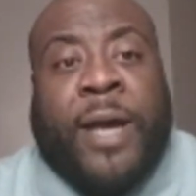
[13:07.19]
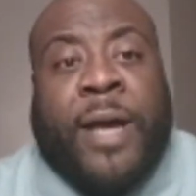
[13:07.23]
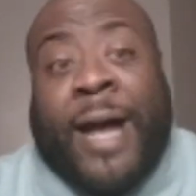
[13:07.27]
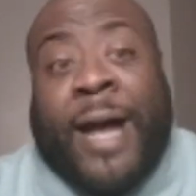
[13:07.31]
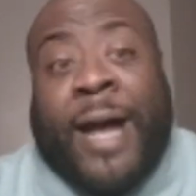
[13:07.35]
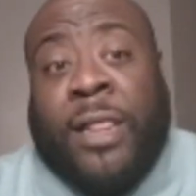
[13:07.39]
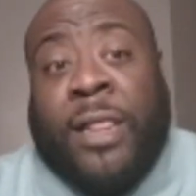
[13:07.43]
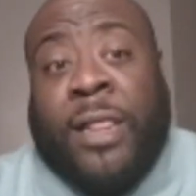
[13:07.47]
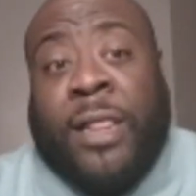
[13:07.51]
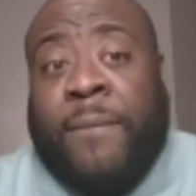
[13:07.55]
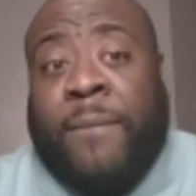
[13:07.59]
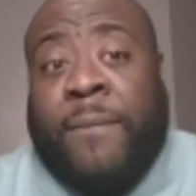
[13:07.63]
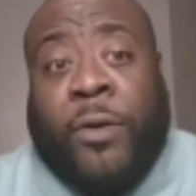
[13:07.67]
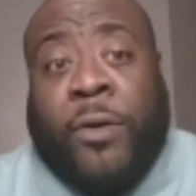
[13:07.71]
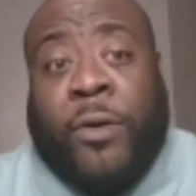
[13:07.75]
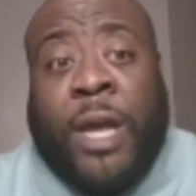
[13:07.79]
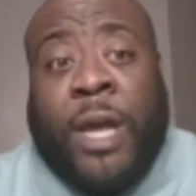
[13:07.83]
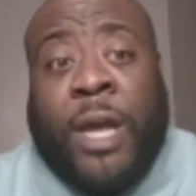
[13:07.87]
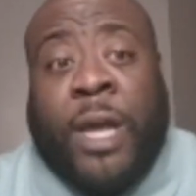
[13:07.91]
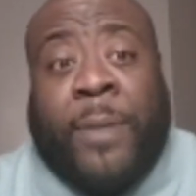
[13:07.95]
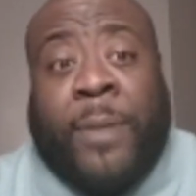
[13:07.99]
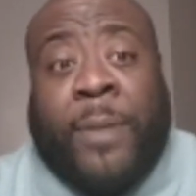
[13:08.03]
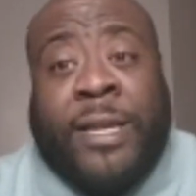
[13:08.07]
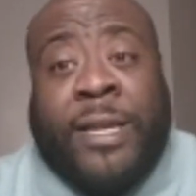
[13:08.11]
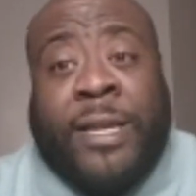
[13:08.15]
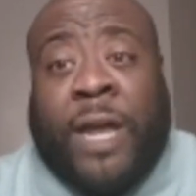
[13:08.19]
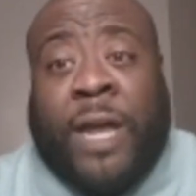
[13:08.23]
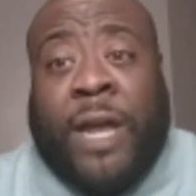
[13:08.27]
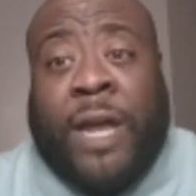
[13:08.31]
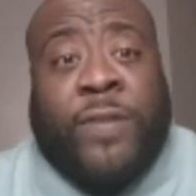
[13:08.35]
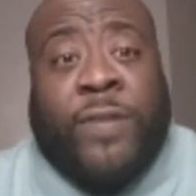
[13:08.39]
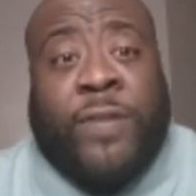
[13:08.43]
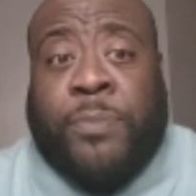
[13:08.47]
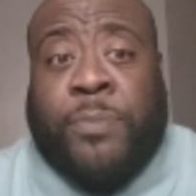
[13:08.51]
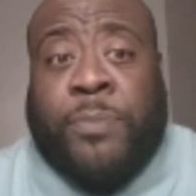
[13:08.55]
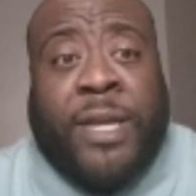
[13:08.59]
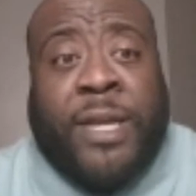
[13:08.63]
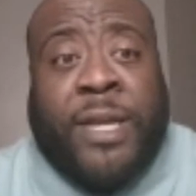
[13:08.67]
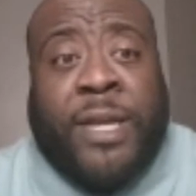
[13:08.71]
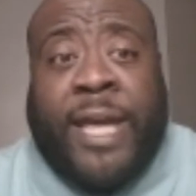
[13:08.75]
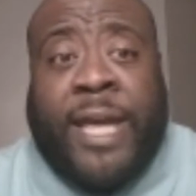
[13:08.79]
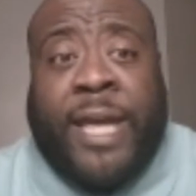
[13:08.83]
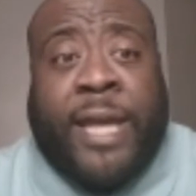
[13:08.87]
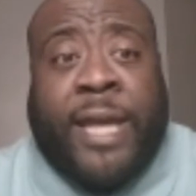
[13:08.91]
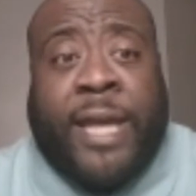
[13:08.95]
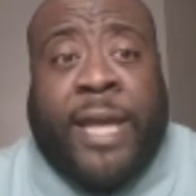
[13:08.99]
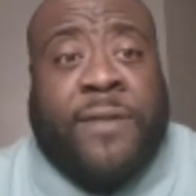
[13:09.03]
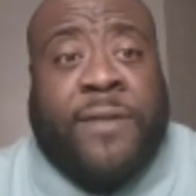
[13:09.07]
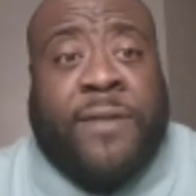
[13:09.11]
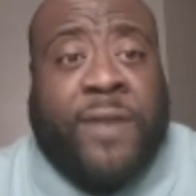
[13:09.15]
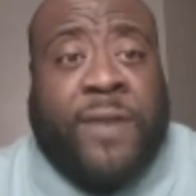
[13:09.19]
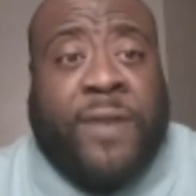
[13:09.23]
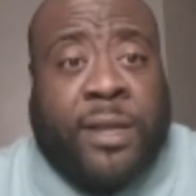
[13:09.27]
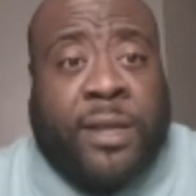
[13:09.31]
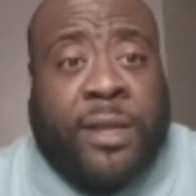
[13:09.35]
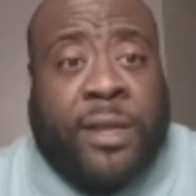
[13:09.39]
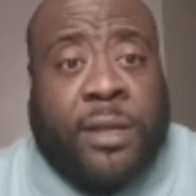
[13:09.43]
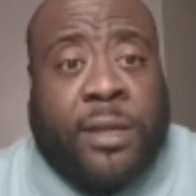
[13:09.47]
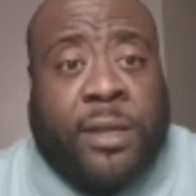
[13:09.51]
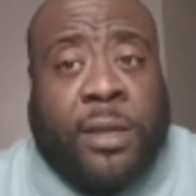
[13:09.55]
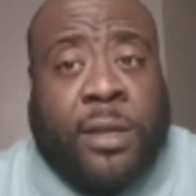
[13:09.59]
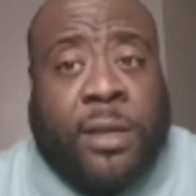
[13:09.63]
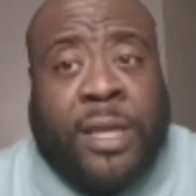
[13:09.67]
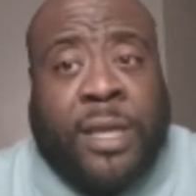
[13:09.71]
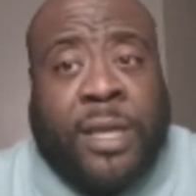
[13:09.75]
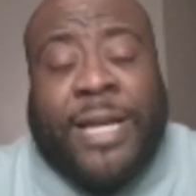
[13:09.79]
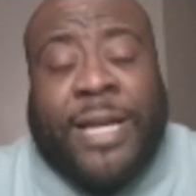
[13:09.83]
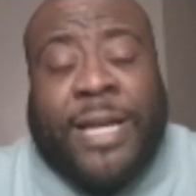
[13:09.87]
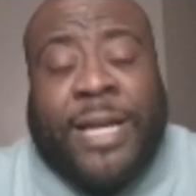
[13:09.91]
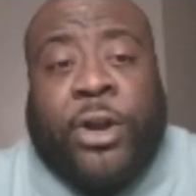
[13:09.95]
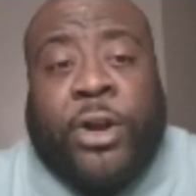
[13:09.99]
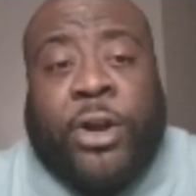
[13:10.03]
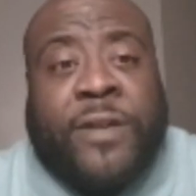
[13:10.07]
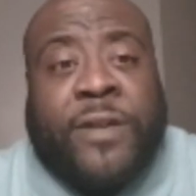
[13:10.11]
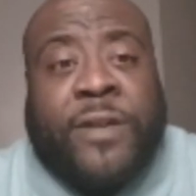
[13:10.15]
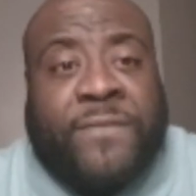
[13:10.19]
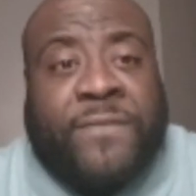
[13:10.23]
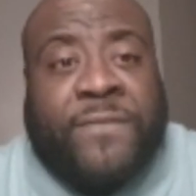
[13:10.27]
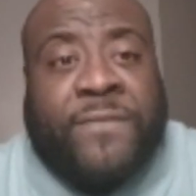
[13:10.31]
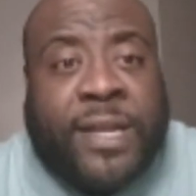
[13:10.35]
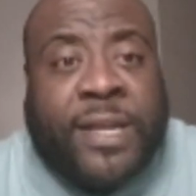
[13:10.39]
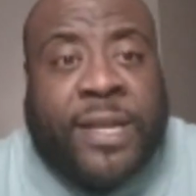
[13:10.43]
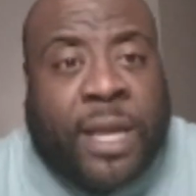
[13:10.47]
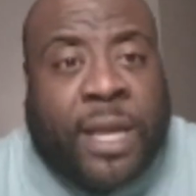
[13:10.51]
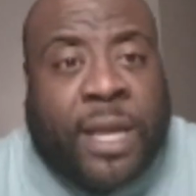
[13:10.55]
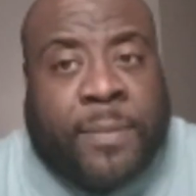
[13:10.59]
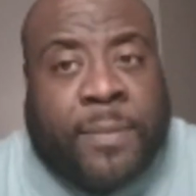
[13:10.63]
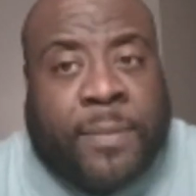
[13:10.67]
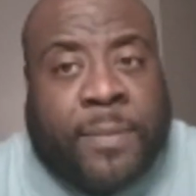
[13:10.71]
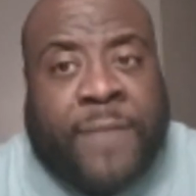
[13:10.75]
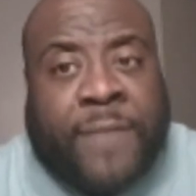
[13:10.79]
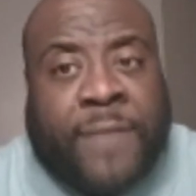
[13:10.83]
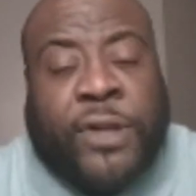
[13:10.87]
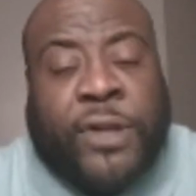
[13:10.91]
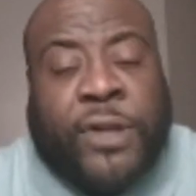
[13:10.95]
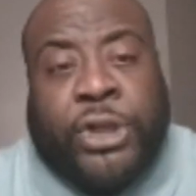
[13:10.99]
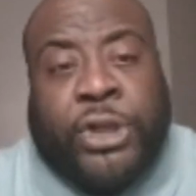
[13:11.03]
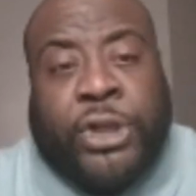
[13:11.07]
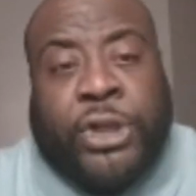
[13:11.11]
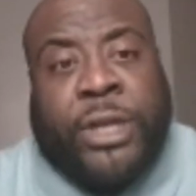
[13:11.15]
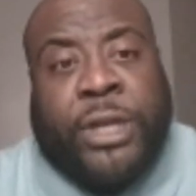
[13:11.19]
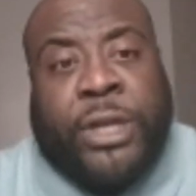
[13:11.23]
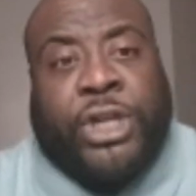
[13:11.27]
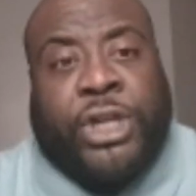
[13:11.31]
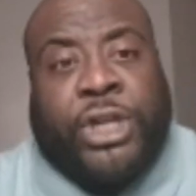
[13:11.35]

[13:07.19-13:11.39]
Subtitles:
I love Bojan Bogdanovic, but he can't defend. He's not going to defend him if he's shooting shots.